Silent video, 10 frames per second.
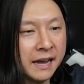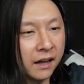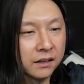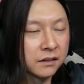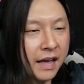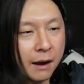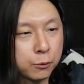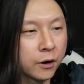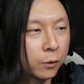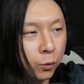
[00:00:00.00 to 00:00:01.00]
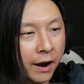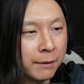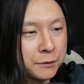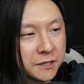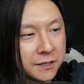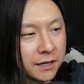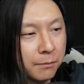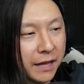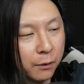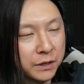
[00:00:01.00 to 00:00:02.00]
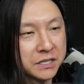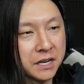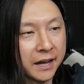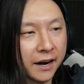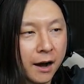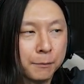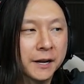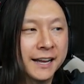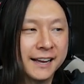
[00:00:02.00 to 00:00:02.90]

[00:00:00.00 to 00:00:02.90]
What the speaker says: elaborate ramp system that we set up.